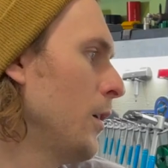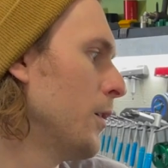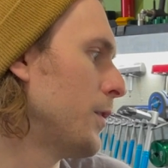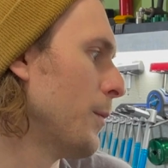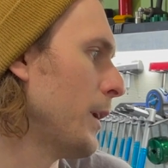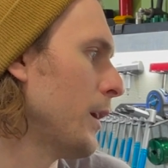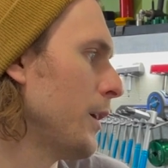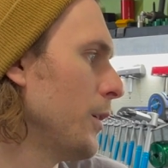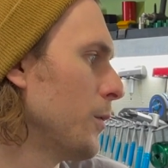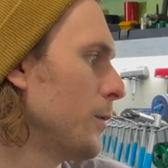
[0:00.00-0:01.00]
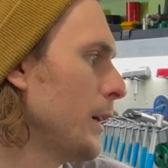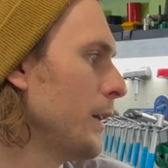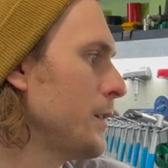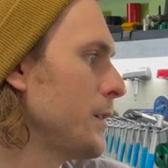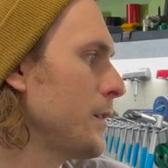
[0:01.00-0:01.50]
From there, you'll
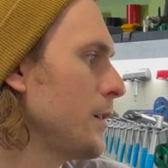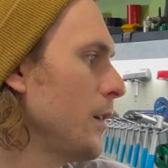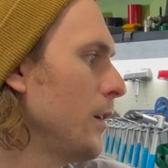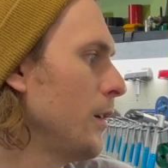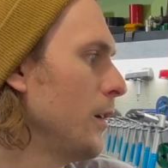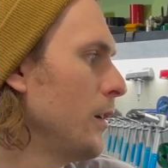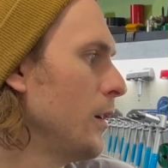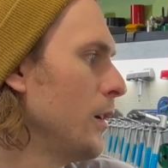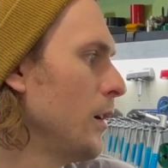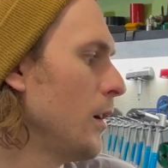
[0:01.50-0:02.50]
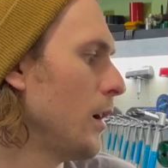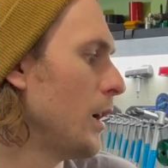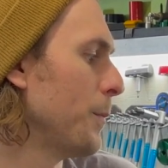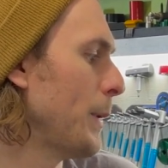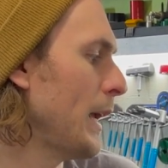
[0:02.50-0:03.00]
race
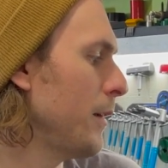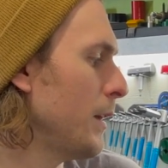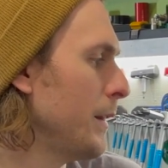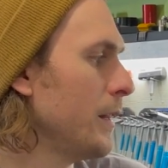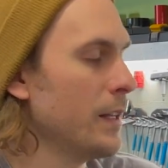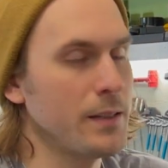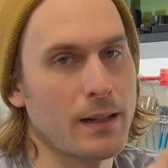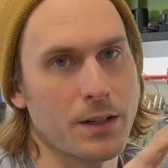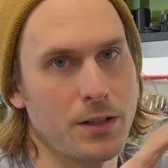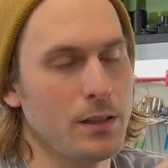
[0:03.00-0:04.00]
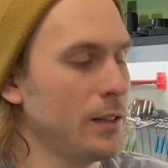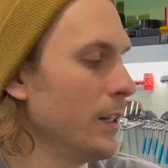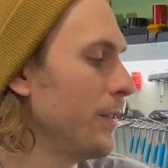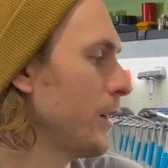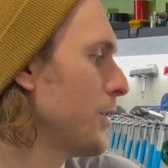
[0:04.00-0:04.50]
on and this is actually a
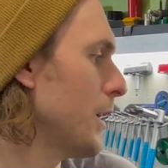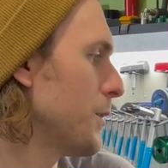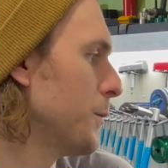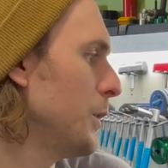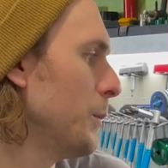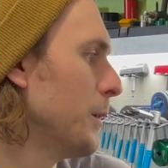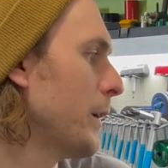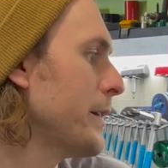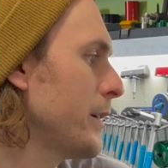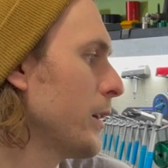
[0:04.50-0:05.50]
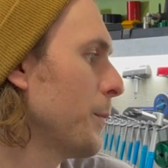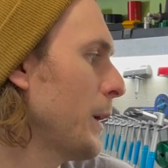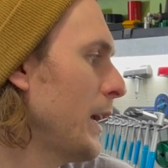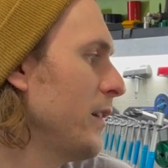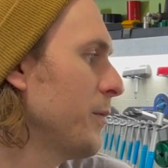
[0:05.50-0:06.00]
significant change. You'll be racing on
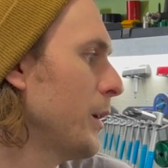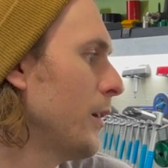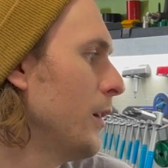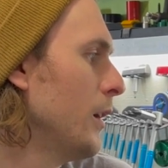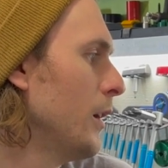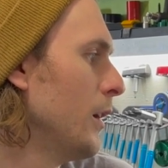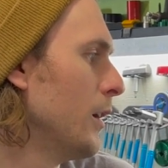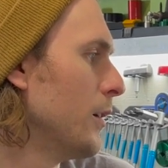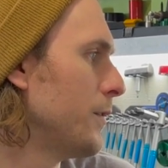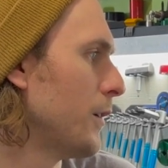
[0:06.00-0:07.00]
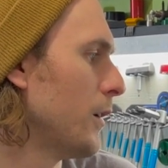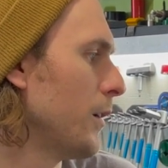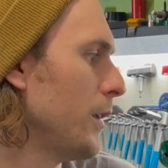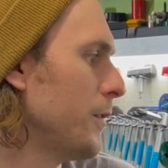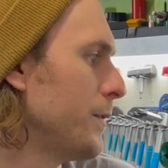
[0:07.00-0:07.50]
pavement for
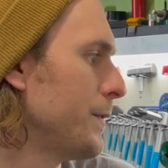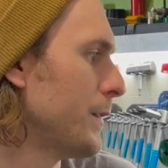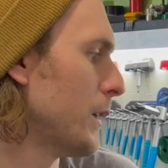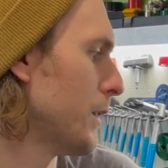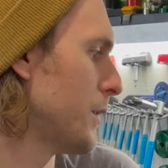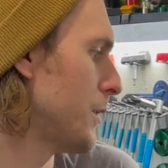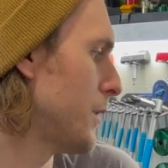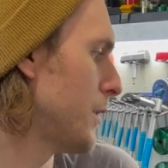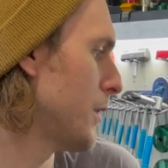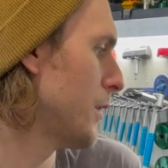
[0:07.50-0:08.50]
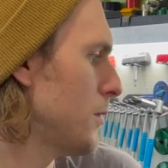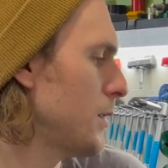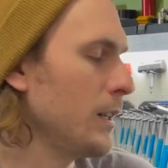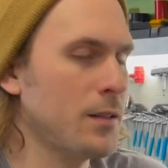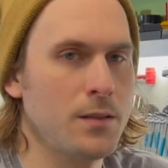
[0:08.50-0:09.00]
the first
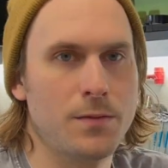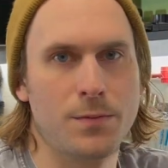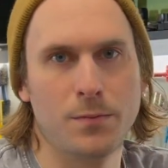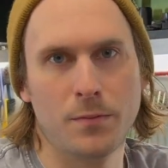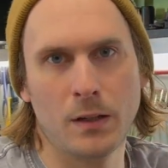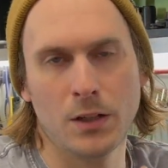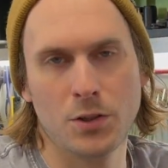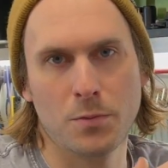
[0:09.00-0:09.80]
6-ish